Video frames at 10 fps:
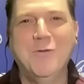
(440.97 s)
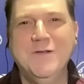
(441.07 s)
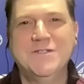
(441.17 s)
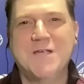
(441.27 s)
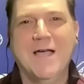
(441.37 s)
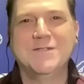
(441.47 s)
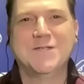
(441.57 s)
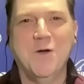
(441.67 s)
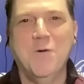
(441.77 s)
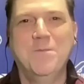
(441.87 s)
allow these guys
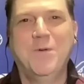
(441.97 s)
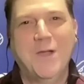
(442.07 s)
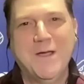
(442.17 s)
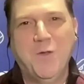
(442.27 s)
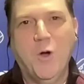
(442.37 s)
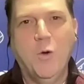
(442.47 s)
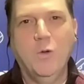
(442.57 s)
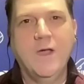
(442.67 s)
to go and play, though.